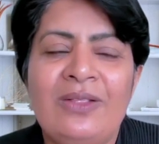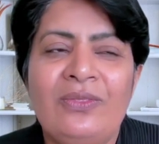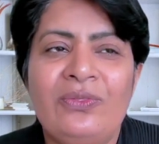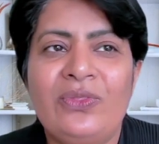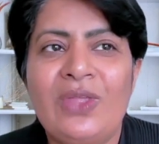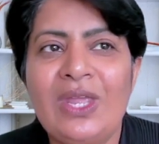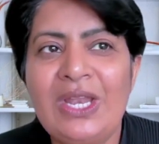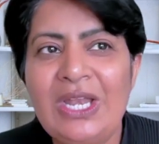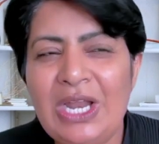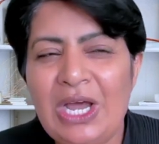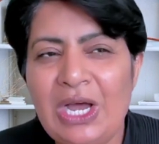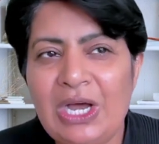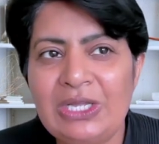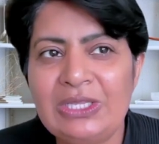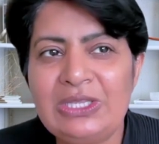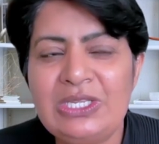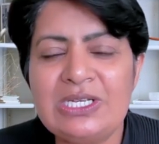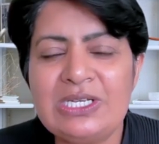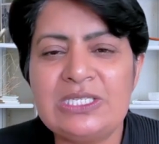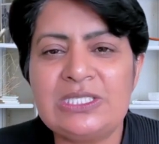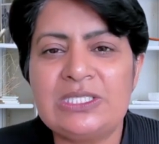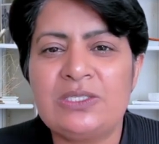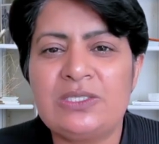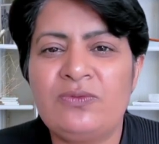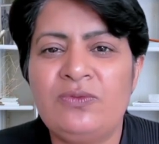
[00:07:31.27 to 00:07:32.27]
then
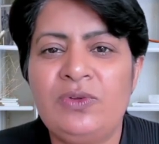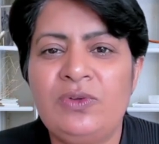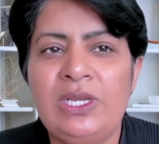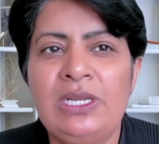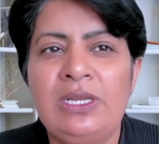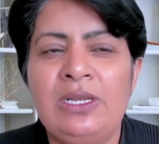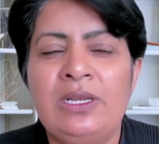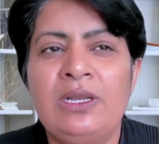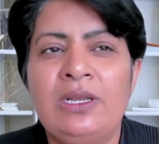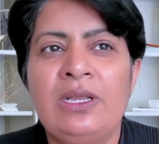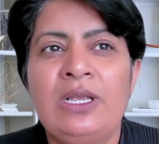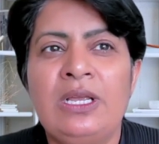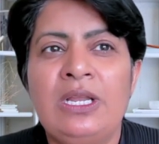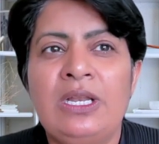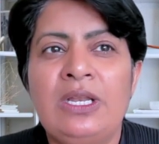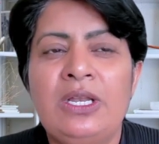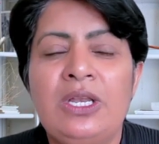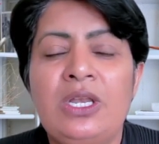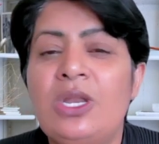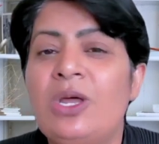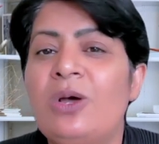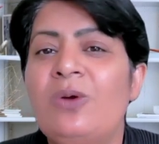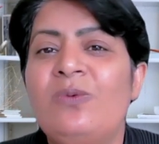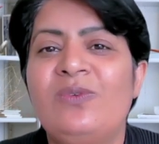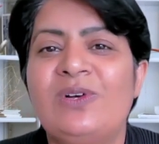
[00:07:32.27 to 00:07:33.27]
others feel
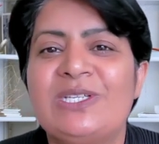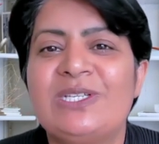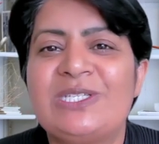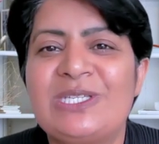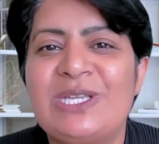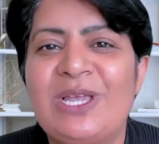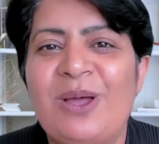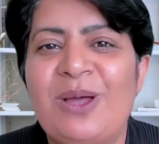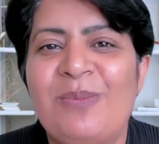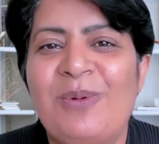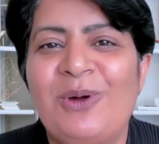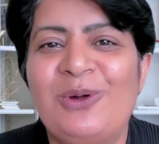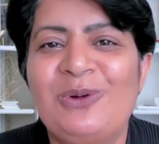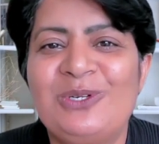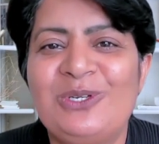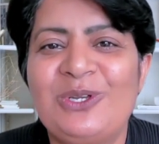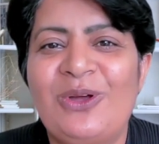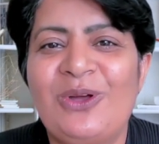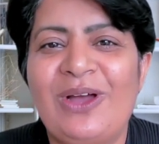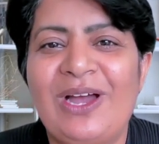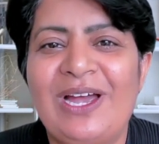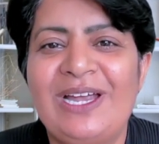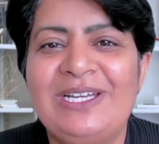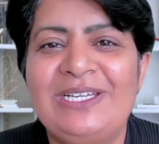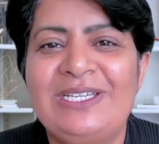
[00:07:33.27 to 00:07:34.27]
nervous about
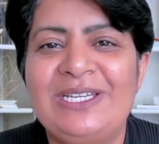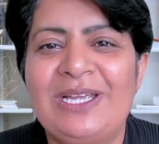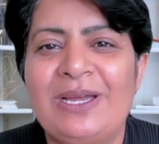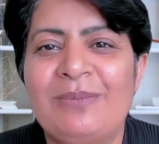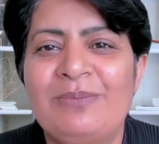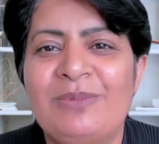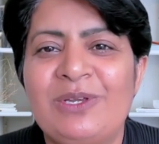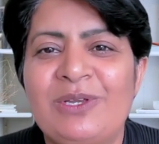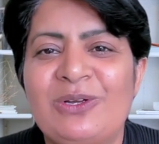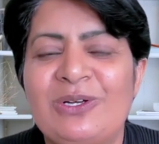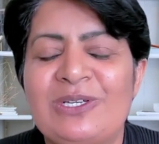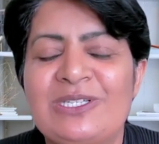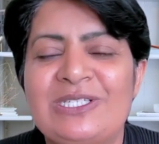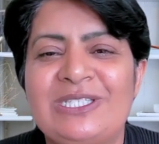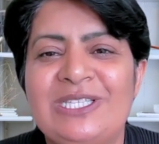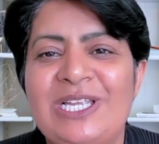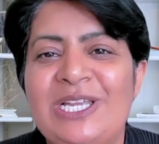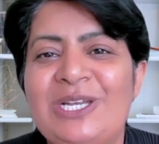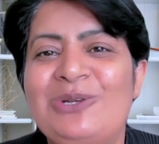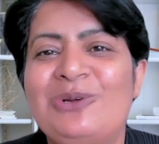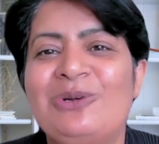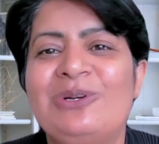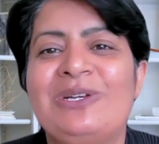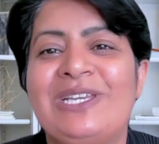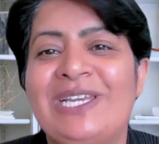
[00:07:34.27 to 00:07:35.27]
your idea because
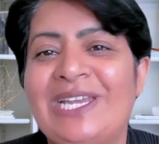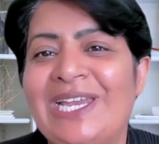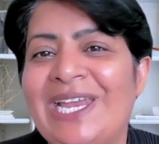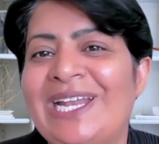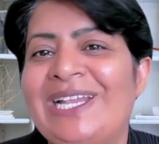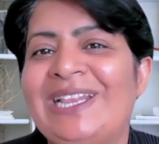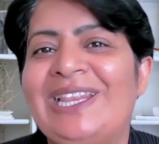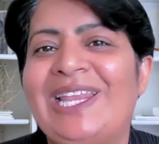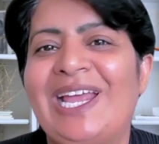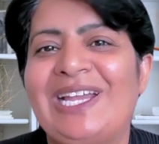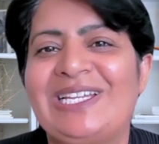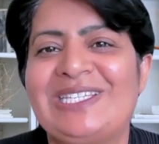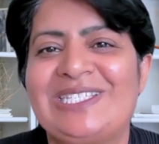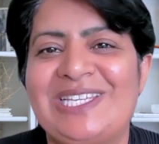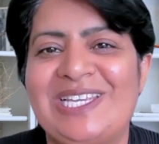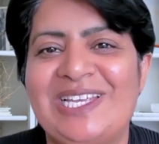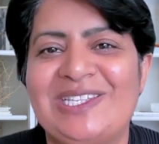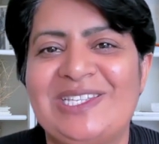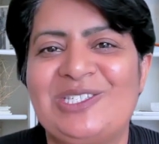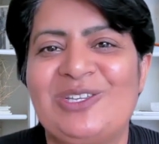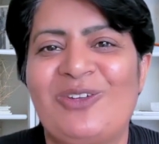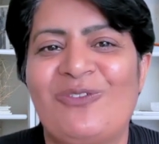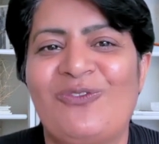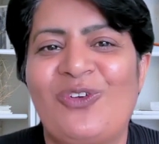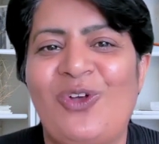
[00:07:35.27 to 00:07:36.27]
they don't get that
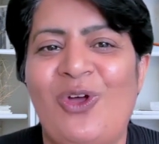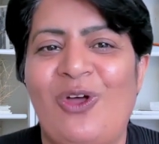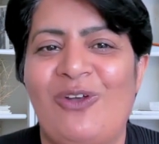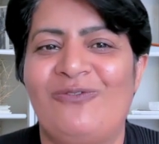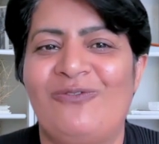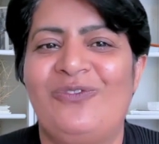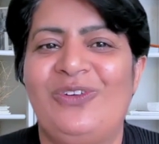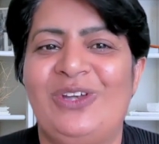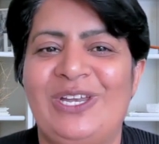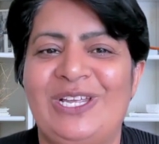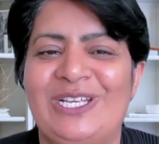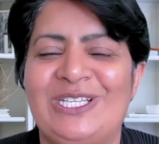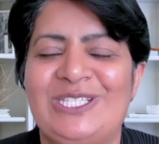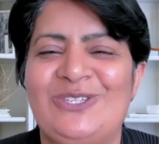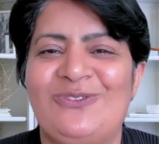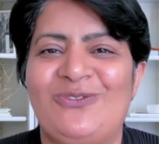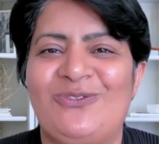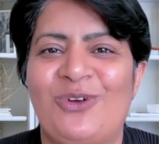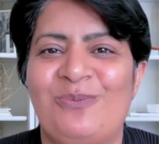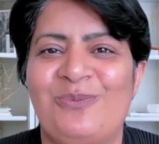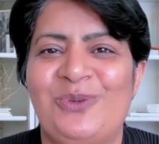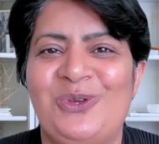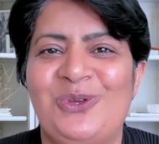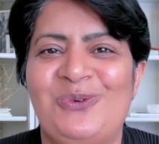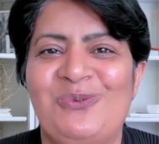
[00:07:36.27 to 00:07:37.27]
sense of confidence
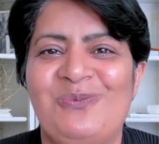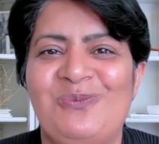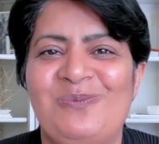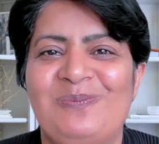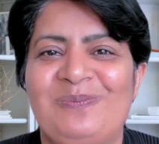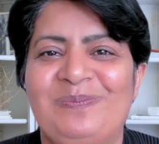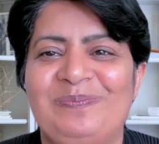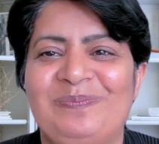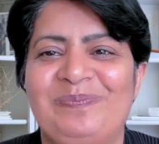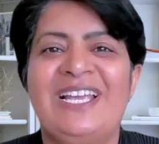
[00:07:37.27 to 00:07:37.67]
from you.